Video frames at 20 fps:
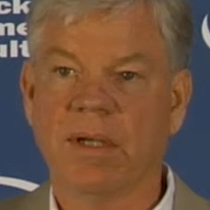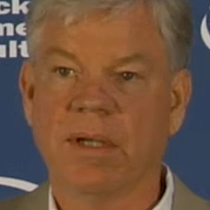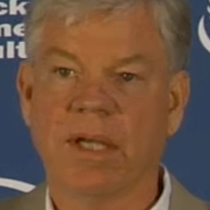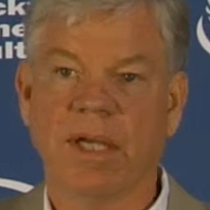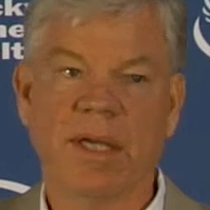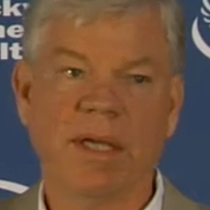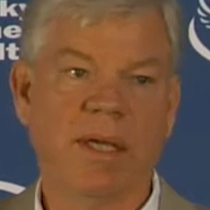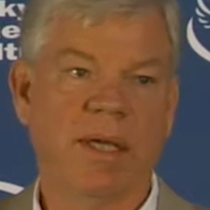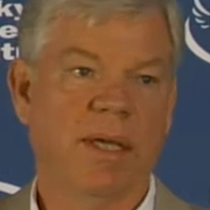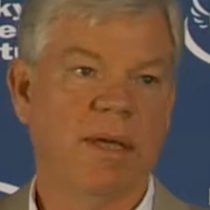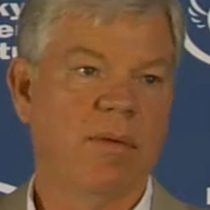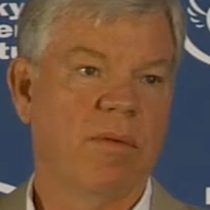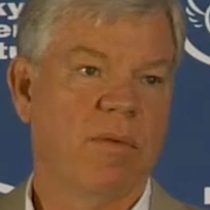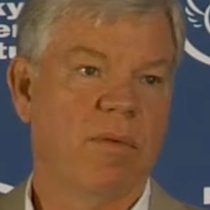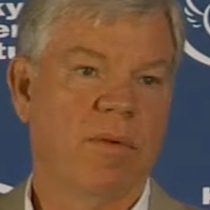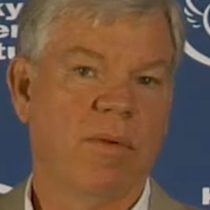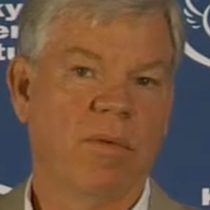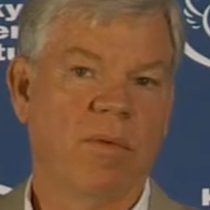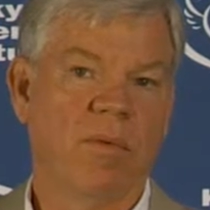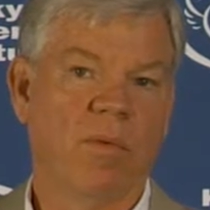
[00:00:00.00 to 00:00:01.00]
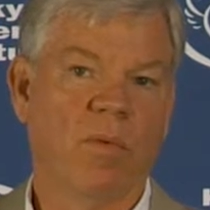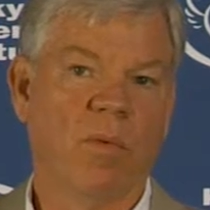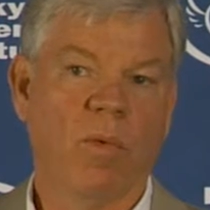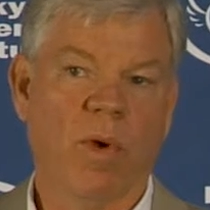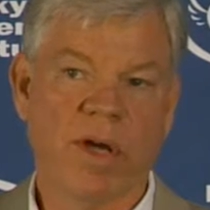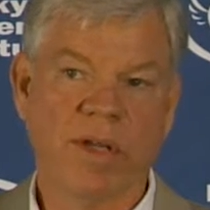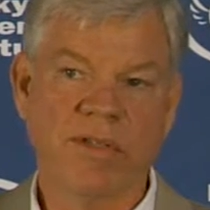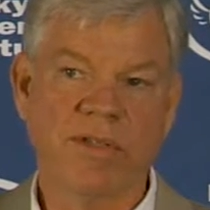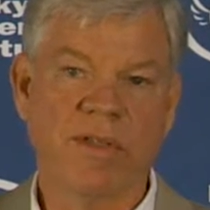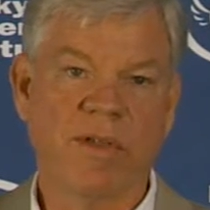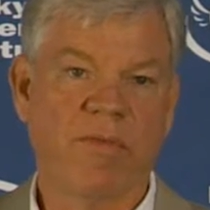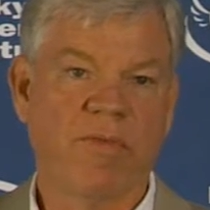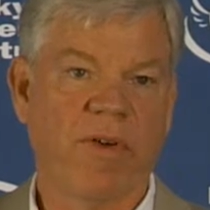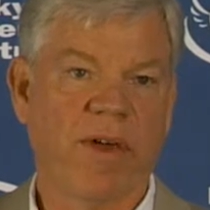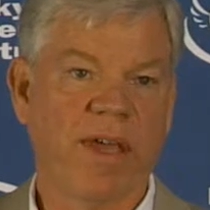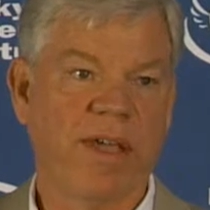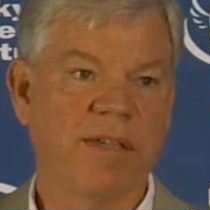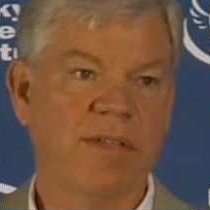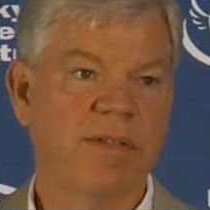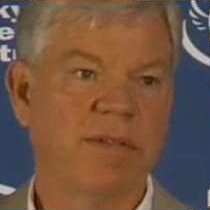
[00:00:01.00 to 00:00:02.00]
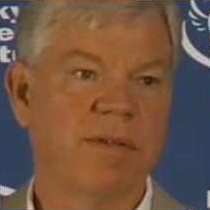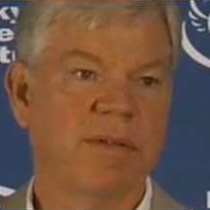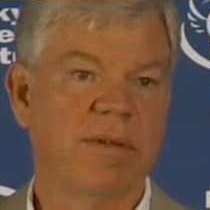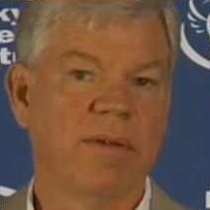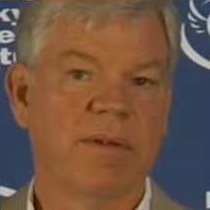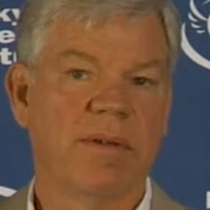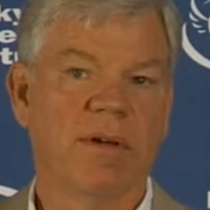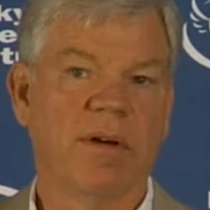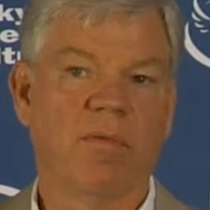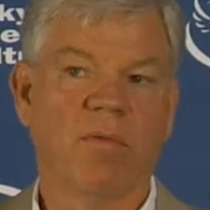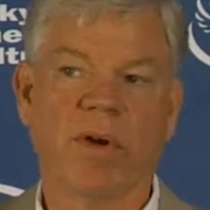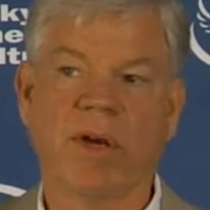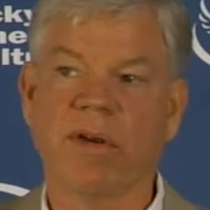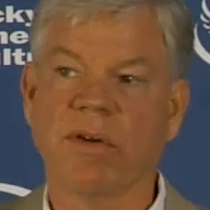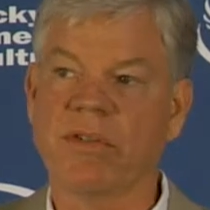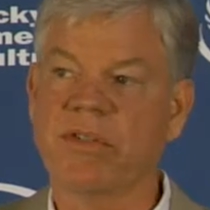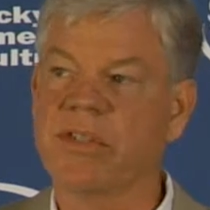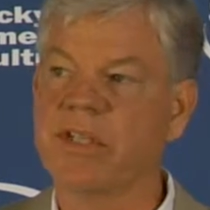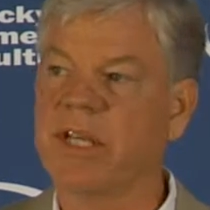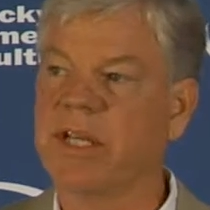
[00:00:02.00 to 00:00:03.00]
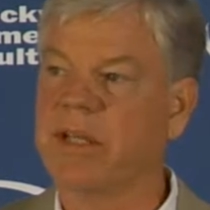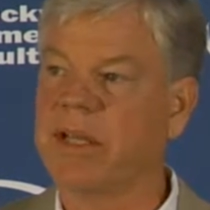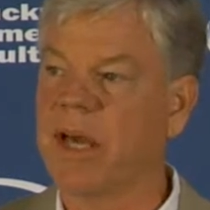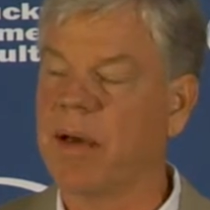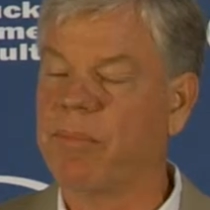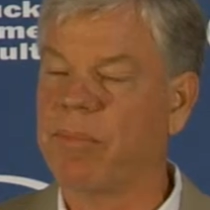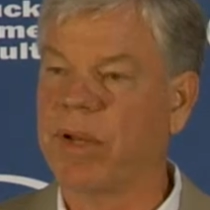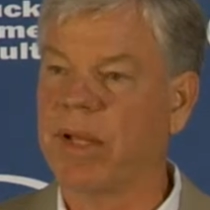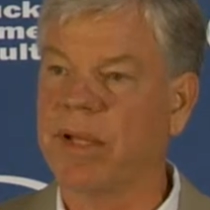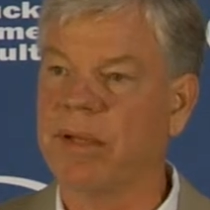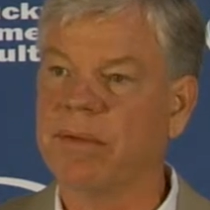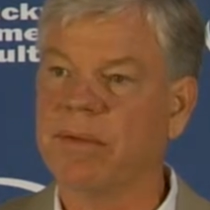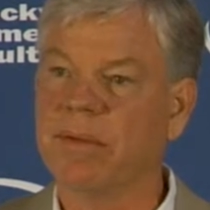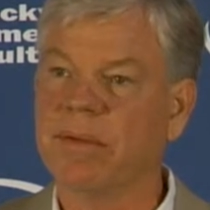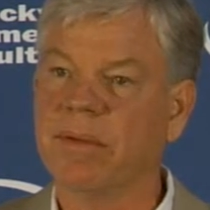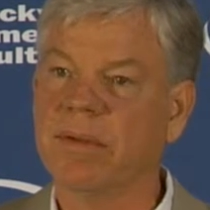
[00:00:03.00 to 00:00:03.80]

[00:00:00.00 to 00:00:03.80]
He was the face of Rickard Seed Company.